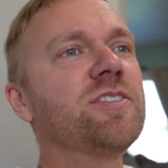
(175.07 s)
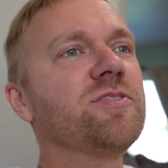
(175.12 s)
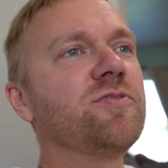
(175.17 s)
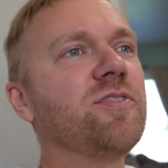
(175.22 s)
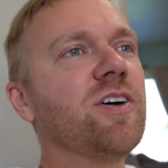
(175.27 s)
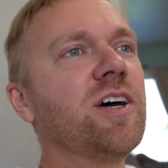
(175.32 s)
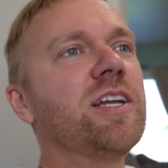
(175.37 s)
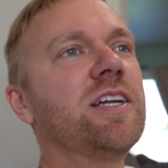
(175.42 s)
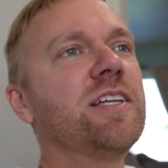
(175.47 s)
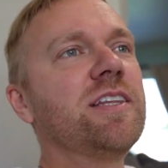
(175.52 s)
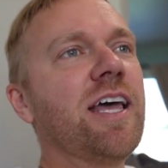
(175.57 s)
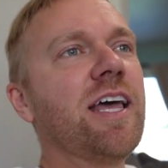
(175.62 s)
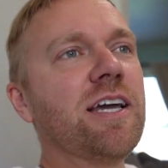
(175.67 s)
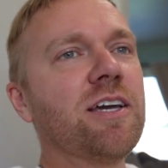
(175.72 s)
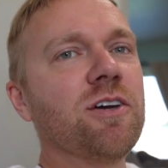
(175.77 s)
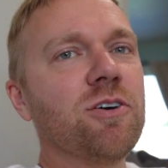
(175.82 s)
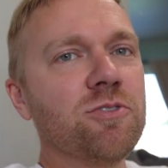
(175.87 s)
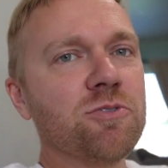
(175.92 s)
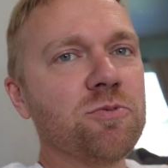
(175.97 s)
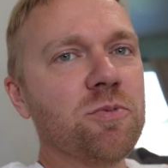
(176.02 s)
is fun, and
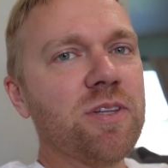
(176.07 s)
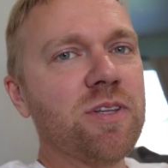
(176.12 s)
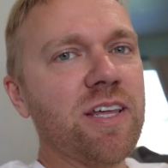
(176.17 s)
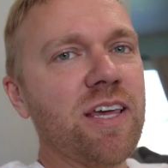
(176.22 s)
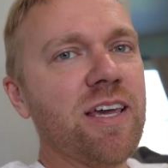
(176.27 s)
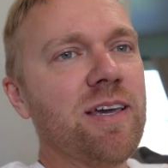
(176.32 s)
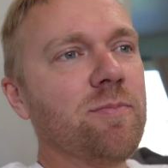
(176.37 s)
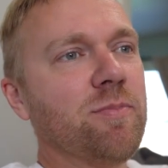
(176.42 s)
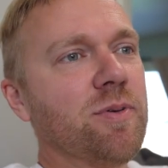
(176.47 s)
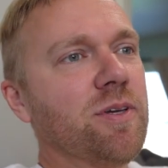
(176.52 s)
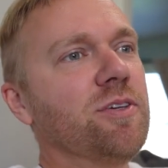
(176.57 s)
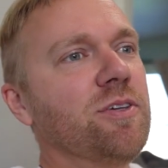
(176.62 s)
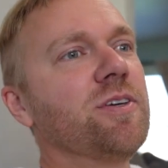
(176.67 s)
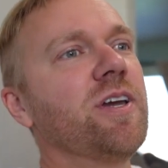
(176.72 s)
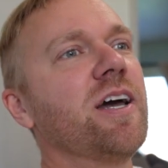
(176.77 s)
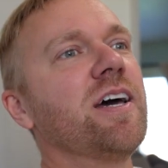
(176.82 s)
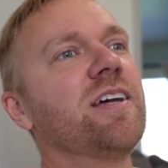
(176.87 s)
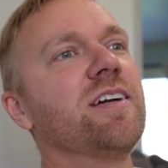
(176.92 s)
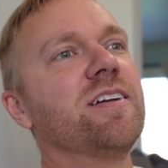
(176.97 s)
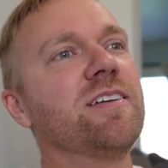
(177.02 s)
that goes with camping. You
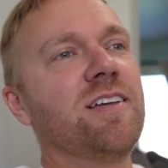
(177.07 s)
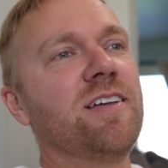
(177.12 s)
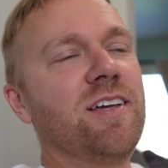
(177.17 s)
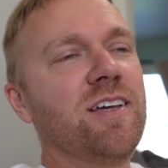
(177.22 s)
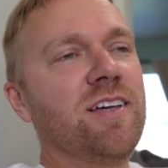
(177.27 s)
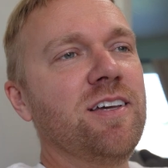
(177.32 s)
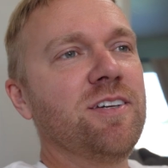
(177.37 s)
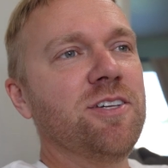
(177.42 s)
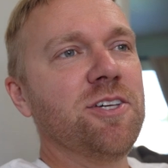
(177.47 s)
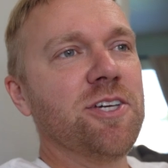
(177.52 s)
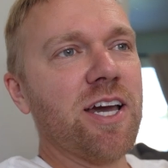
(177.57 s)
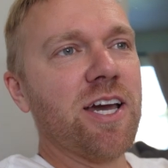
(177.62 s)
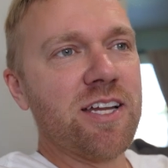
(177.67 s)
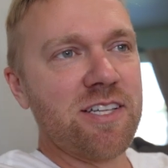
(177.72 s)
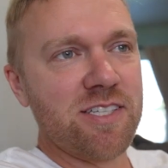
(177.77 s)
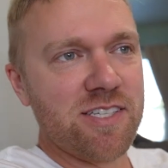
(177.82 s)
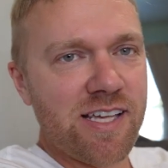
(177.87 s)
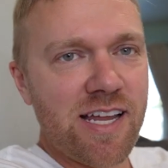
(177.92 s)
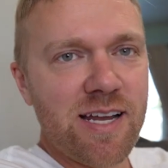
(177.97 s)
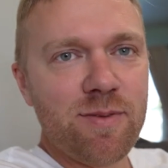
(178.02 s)
gotta yeah. you
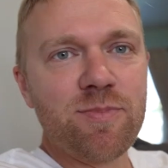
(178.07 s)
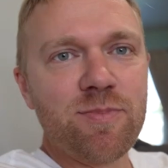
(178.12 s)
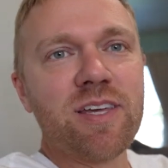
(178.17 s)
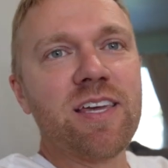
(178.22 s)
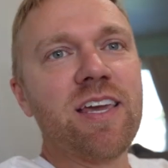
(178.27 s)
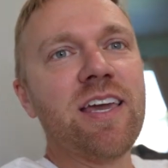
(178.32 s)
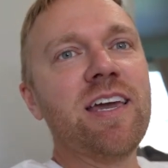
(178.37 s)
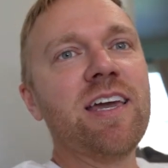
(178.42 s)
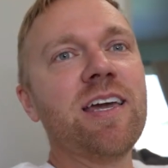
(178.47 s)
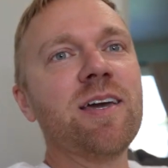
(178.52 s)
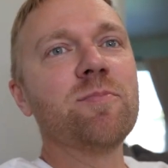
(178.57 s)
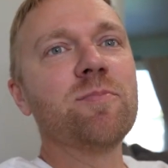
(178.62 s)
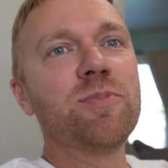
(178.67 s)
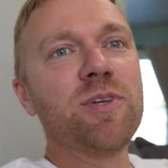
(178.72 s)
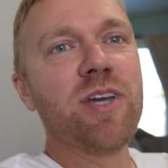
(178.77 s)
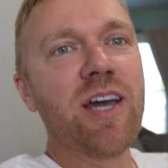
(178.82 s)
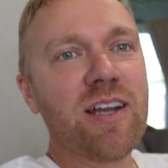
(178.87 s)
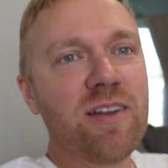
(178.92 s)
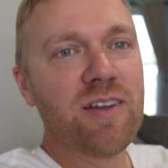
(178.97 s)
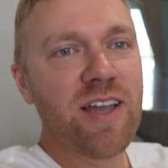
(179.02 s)
gotta set up the camp.
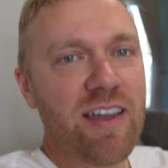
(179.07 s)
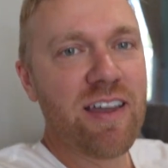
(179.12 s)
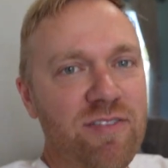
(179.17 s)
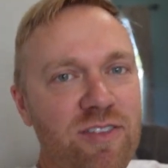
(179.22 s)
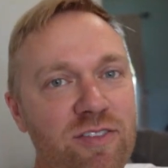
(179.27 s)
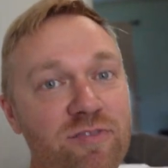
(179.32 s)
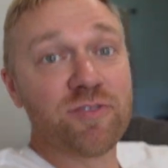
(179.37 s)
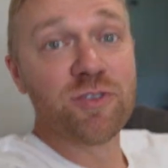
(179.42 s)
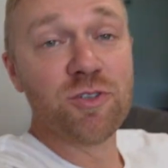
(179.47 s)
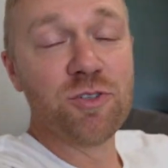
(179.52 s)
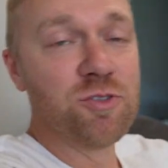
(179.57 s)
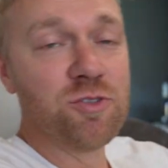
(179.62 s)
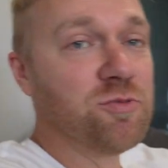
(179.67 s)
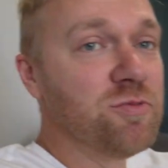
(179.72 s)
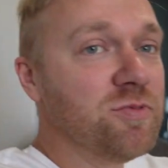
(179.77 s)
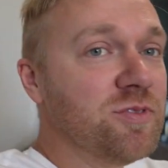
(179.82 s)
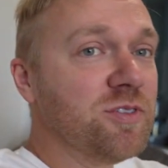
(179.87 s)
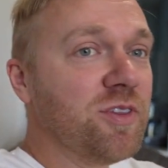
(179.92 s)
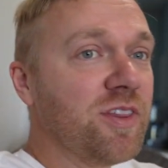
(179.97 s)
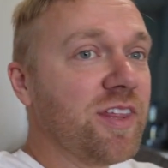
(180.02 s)
You gotta have the food
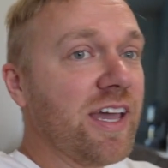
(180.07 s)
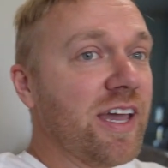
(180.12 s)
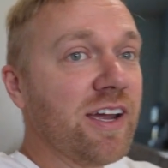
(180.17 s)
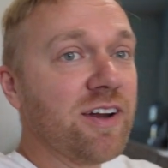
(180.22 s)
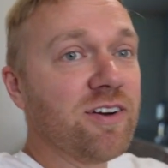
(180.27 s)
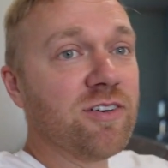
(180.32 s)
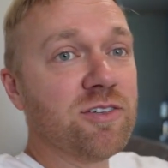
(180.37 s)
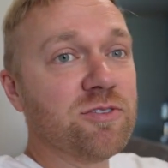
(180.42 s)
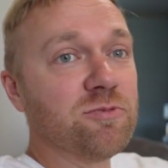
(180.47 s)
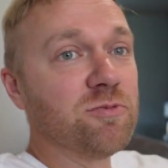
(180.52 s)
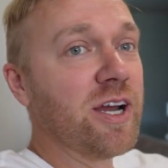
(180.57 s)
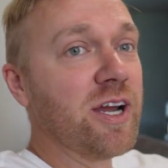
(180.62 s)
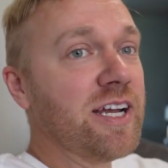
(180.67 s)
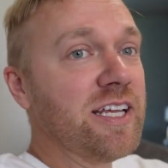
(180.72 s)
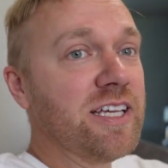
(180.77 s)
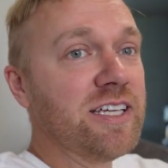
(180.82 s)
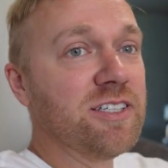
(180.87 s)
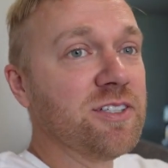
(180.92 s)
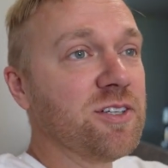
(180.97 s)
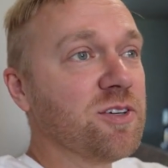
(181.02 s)
there
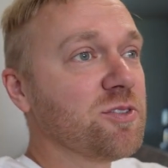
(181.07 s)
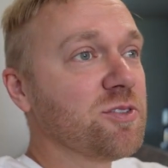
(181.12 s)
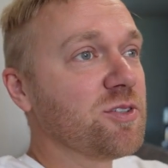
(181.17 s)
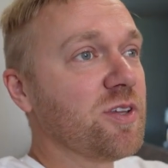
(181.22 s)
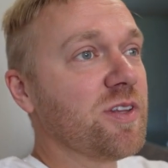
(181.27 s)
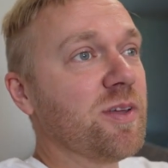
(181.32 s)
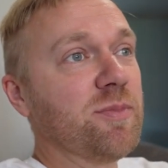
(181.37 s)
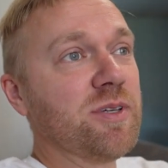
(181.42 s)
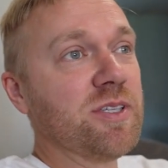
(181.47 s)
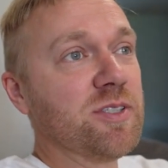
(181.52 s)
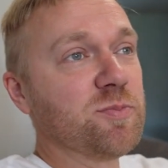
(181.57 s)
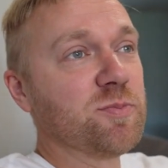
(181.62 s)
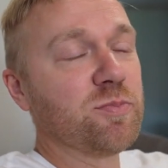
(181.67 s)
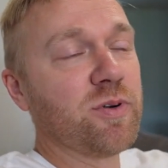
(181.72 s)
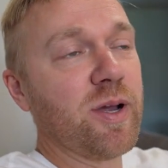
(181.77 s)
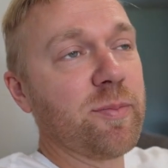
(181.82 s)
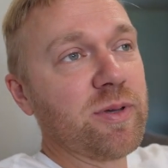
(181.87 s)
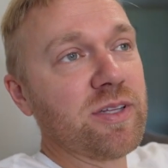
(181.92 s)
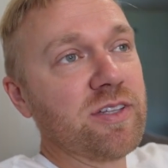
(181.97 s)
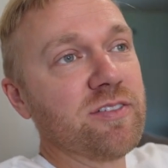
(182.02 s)
ready. You know, so that means
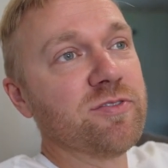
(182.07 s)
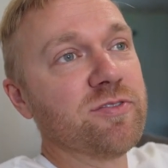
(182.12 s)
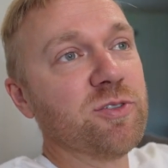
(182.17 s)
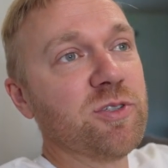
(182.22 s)
prepping the